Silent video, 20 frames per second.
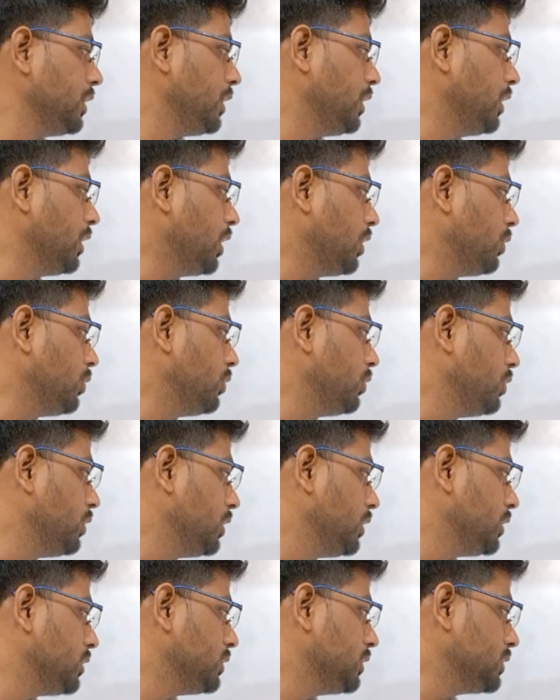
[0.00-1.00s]
Now
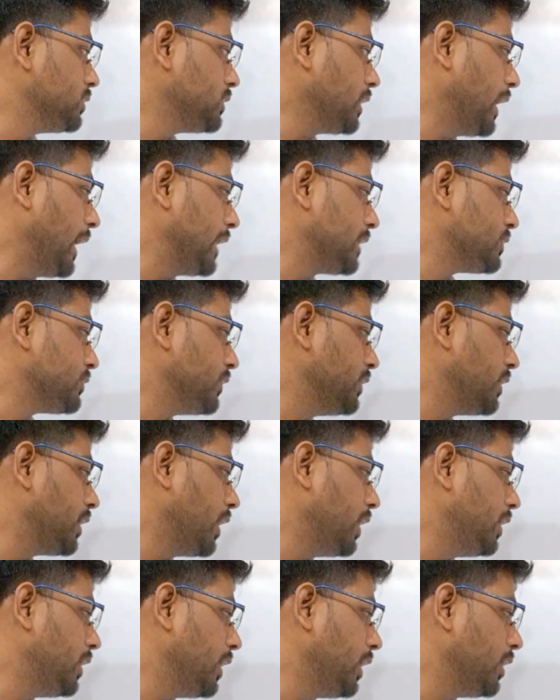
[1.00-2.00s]
this x1
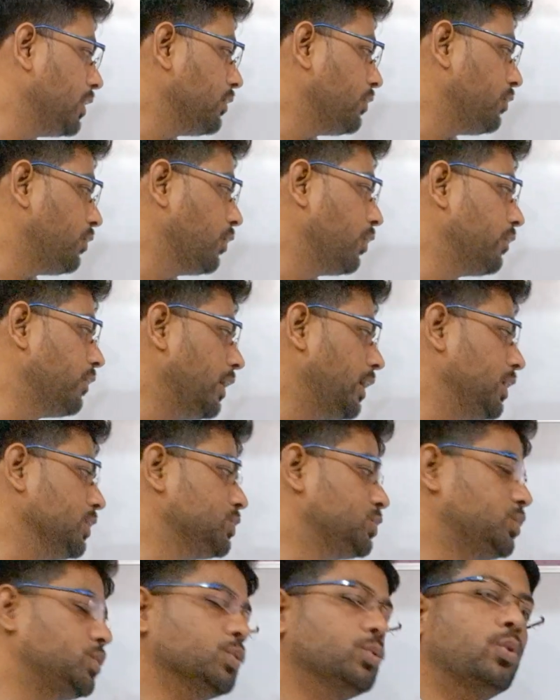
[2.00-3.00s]
can take 4
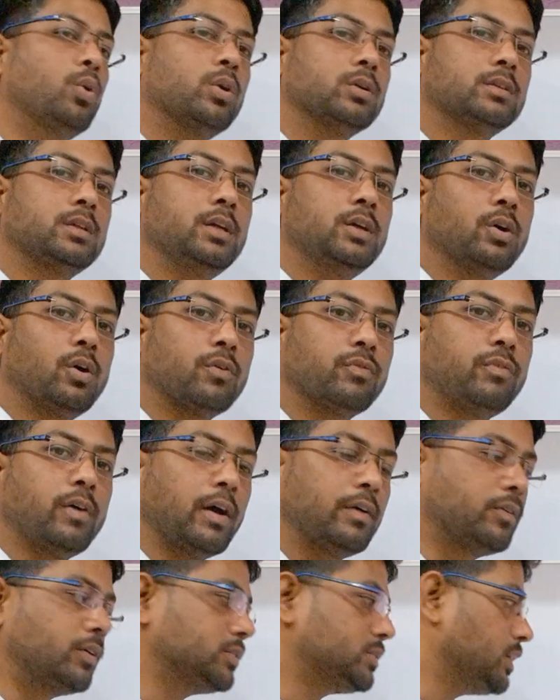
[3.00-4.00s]
values, 2 or 3 or
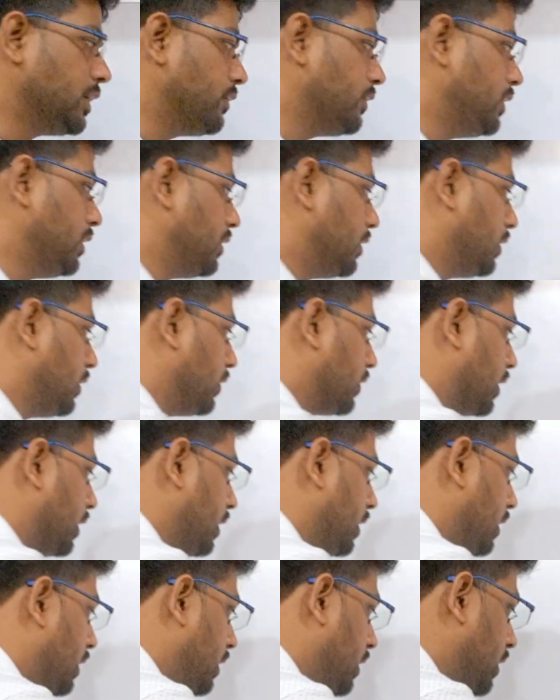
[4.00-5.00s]
5 or 7.
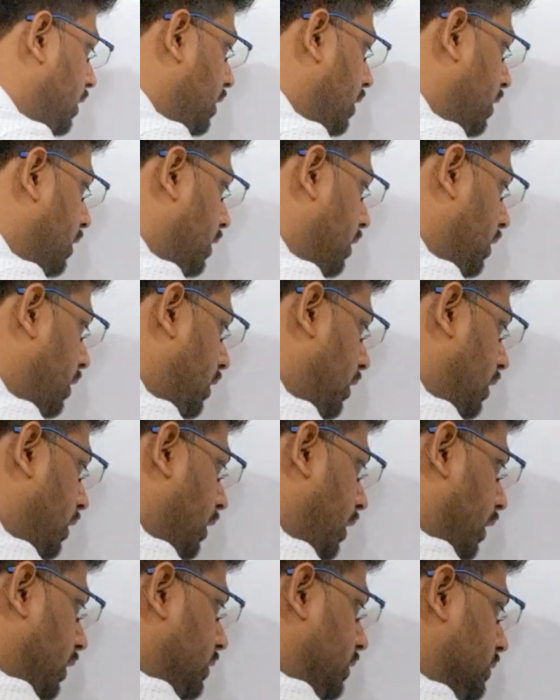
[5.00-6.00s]
Okay,
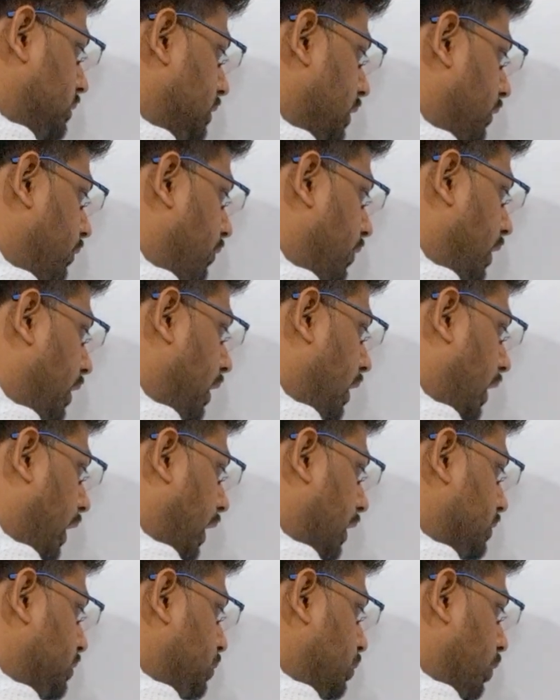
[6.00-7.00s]
in the same way
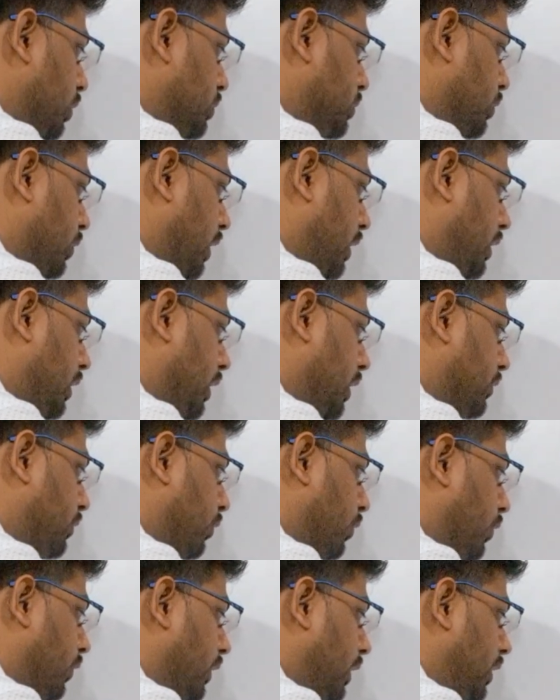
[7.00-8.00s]
x2 also can take
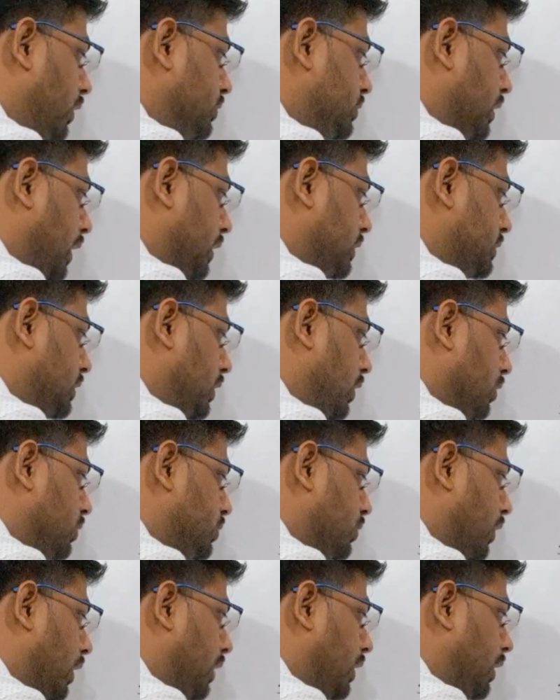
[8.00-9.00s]
4 values, x3
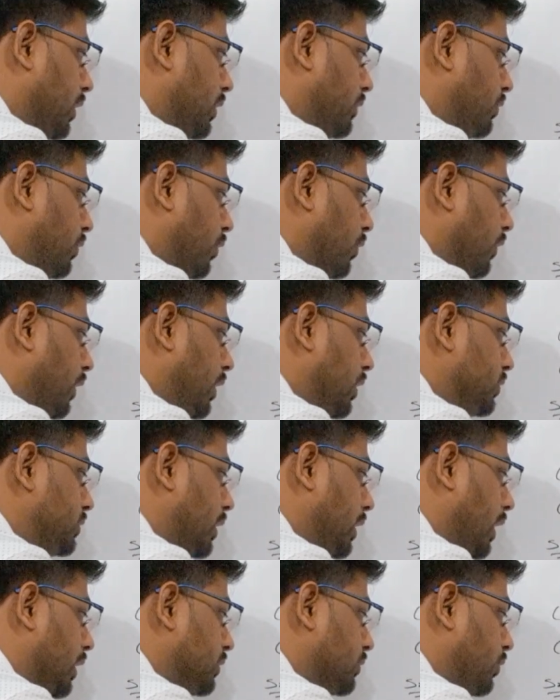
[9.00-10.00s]
also can take 4 values,
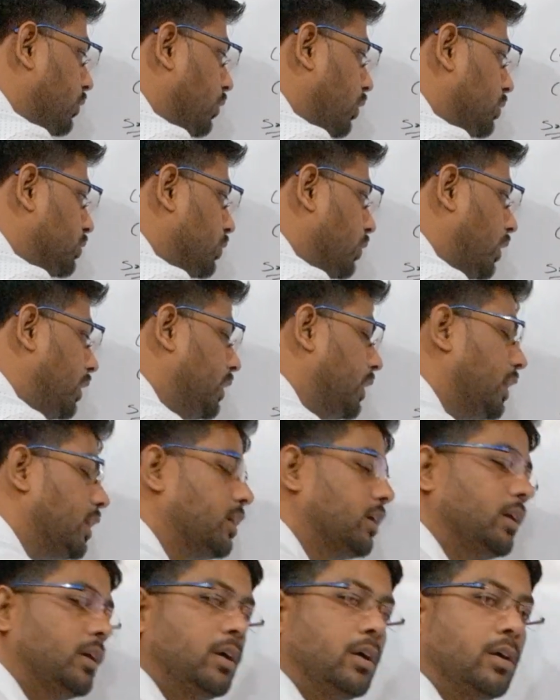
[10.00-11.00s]
and x4 also can
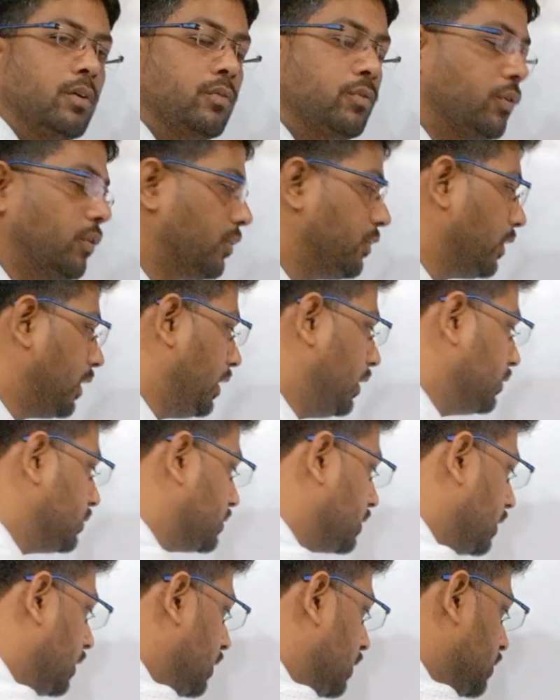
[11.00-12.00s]
take 4 values.
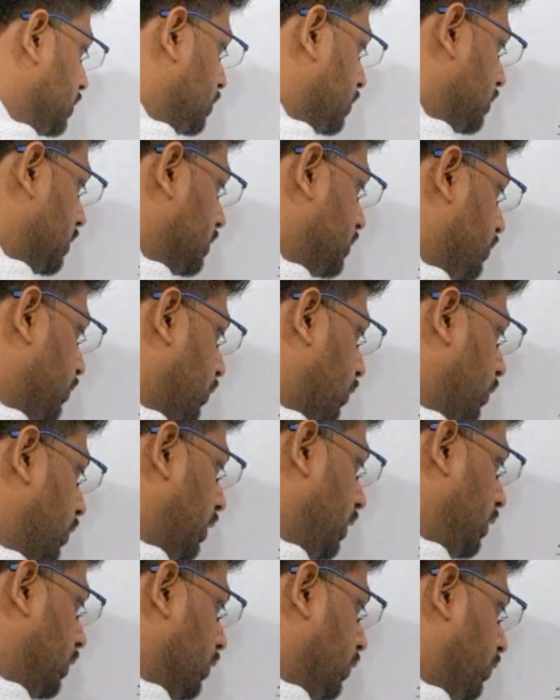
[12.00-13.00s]
So this 4
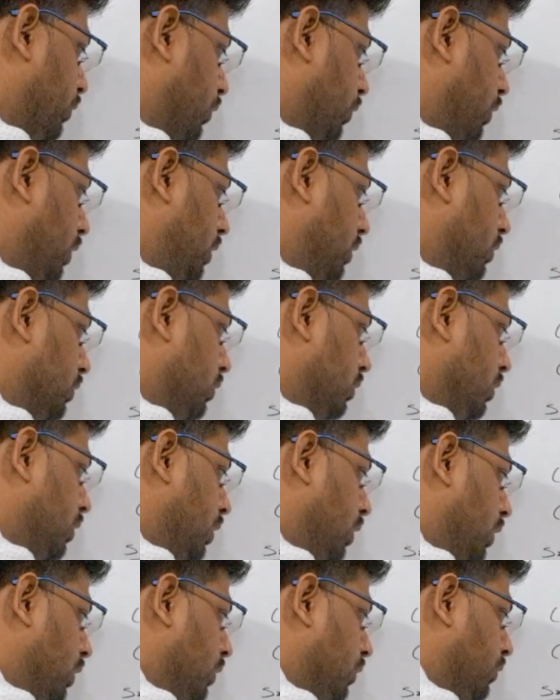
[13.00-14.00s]
into 4 into
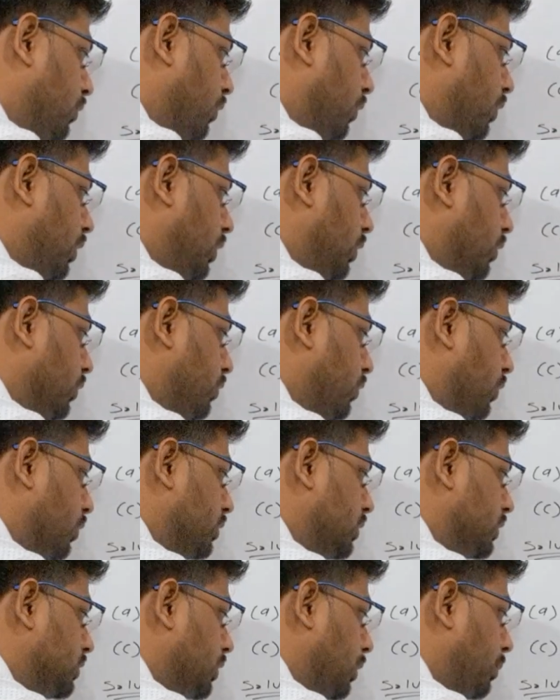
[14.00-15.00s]
4 into 4,
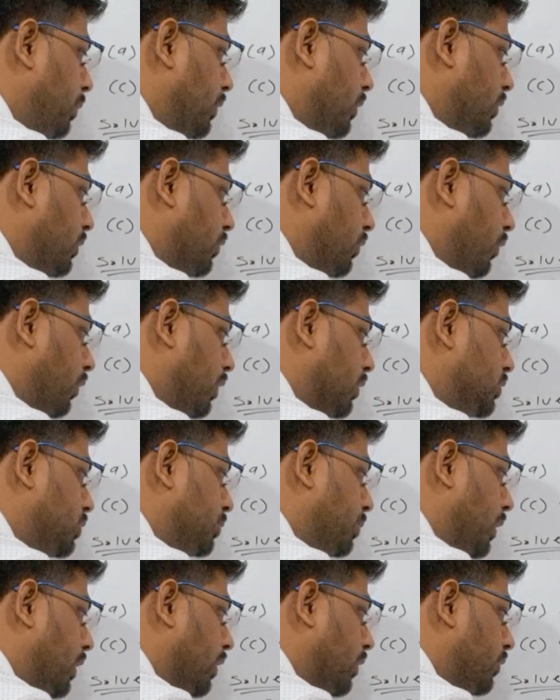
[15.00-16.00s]
this will be what? 4 raised to
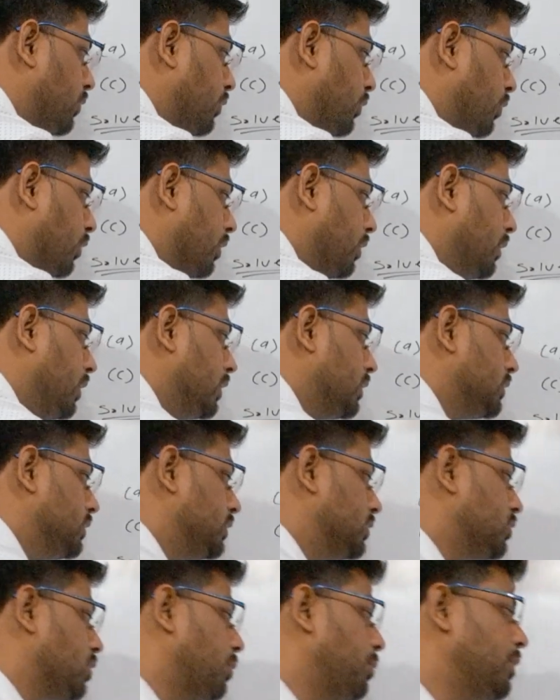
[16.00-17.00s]
power 4.
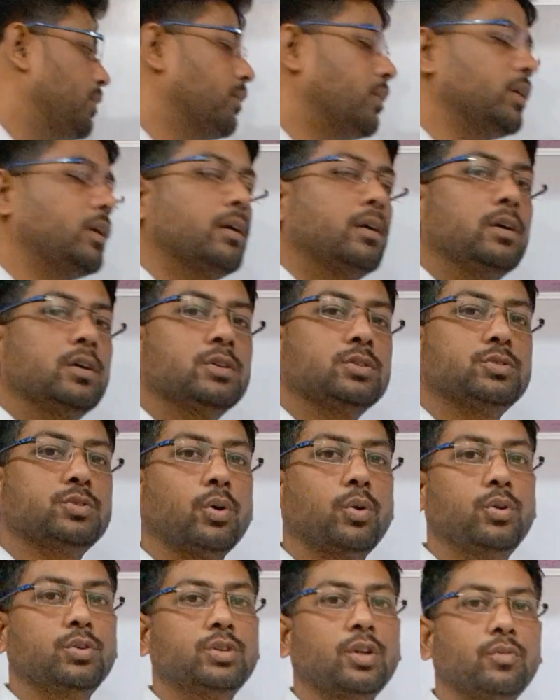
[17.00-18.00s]
This will be what?
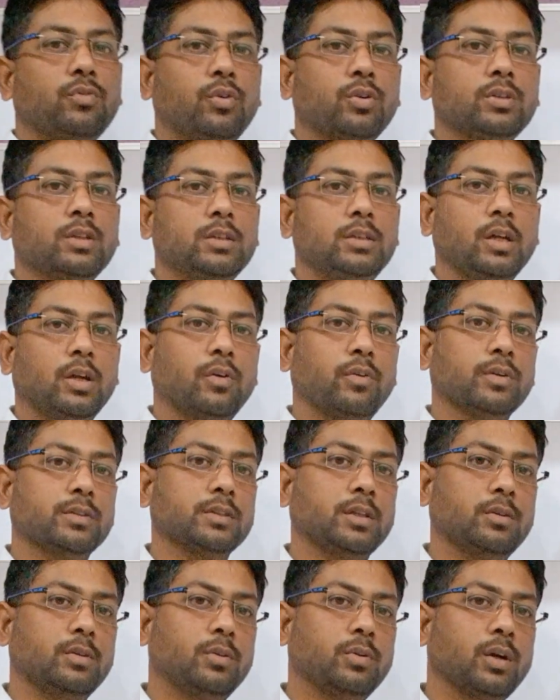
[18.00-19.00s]
Solution for this
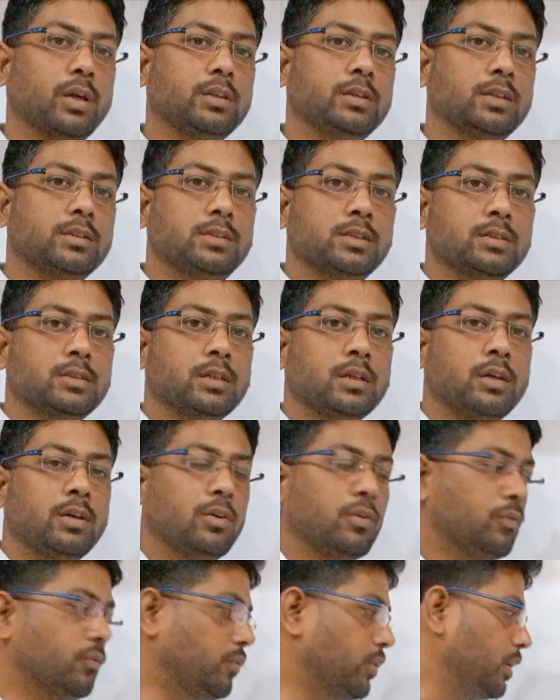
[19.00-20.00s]
equation. Okay, this is
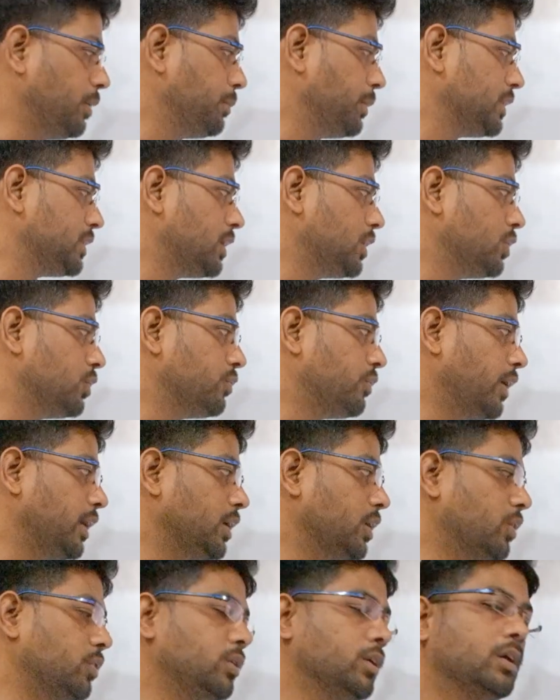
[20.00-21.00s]
one method to
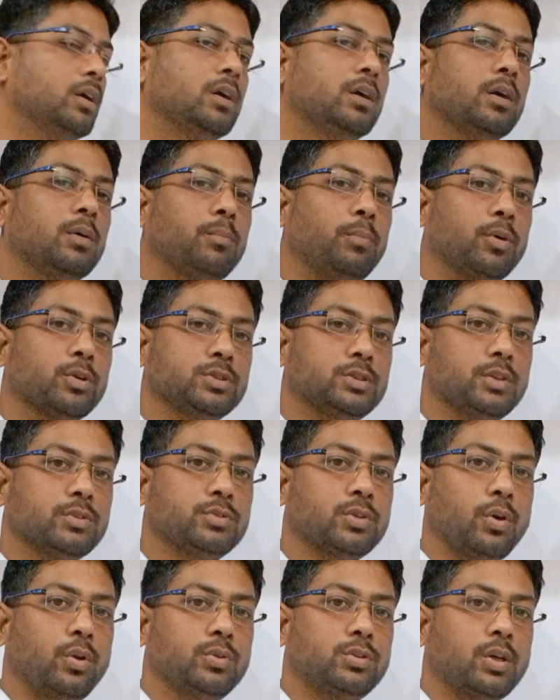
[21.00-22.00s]
find out positive
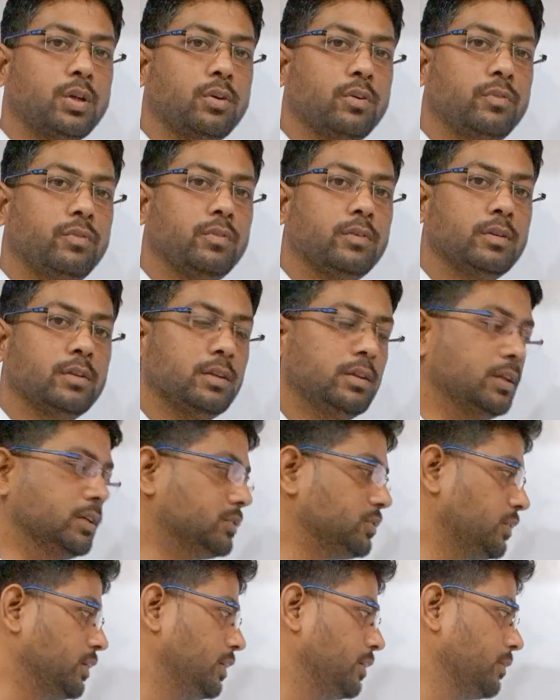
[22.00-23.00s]
solution of
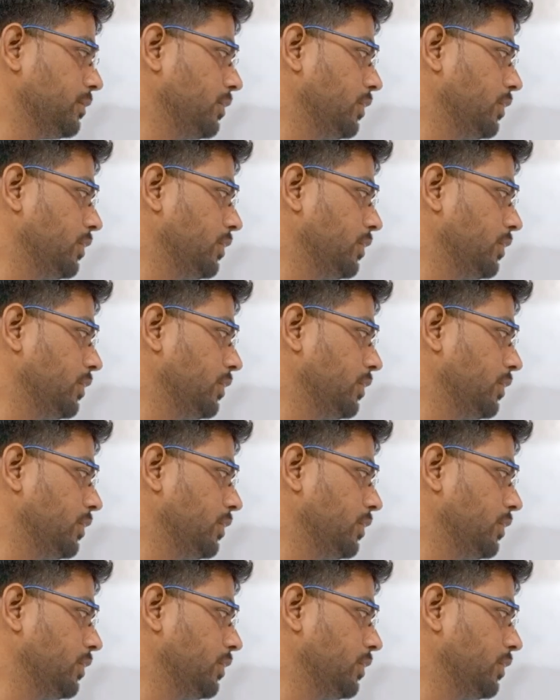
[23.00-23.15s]
this one.